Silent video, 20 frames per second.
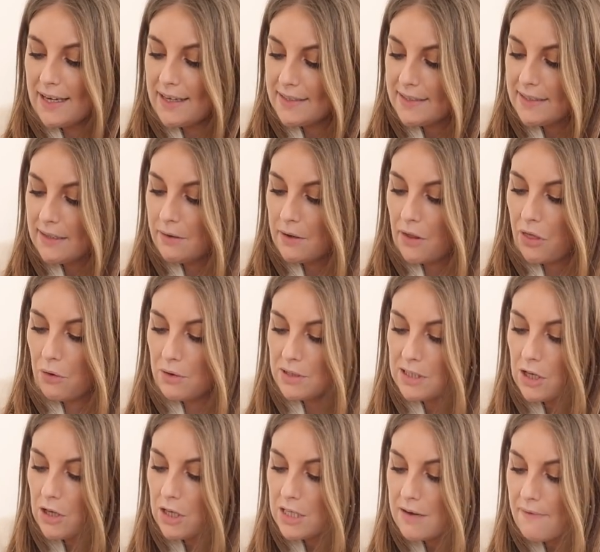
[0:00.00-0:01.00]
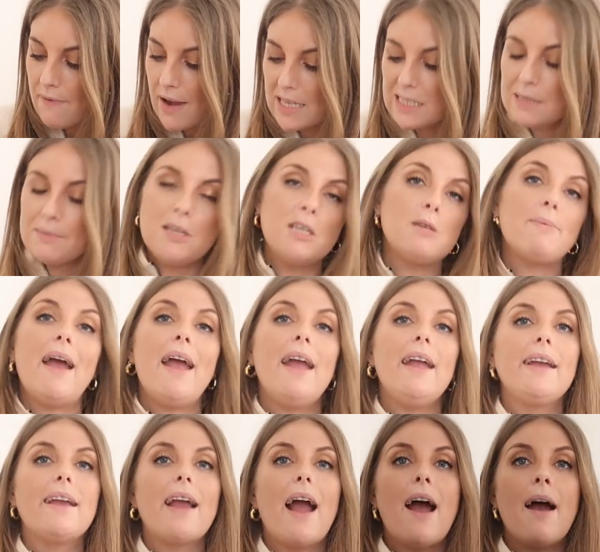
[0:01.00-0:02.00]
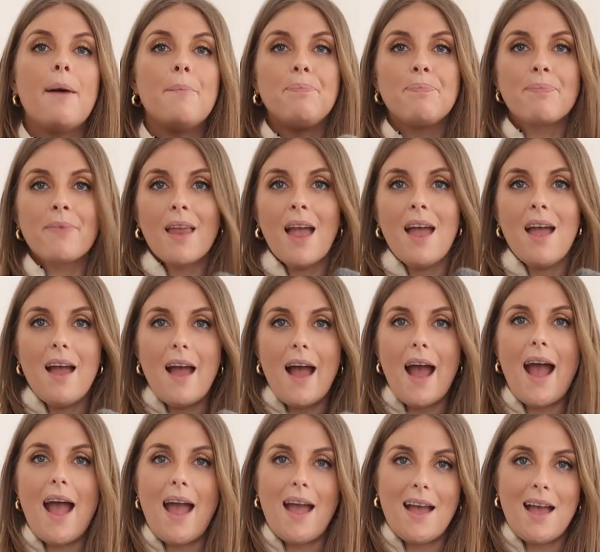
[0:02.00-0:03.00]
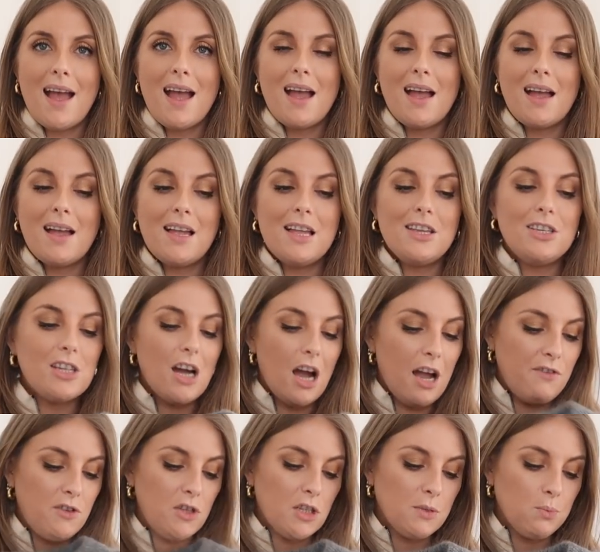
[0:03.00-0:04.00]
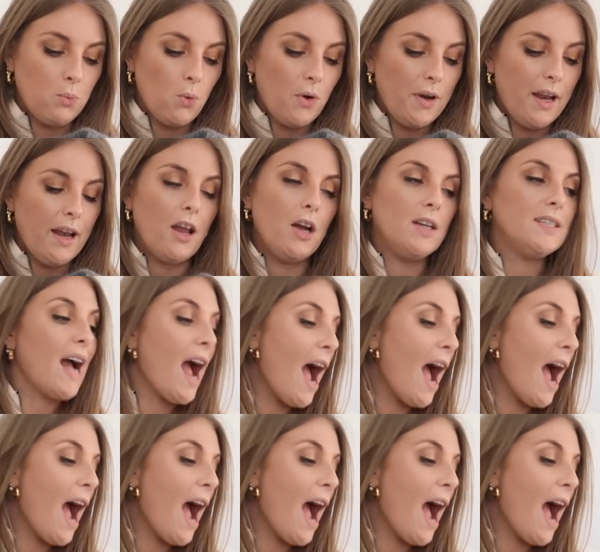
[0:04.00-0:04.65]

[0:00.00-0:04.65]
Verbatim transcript: this. I thought it was a good investment to make, um, and I've just worn it loads.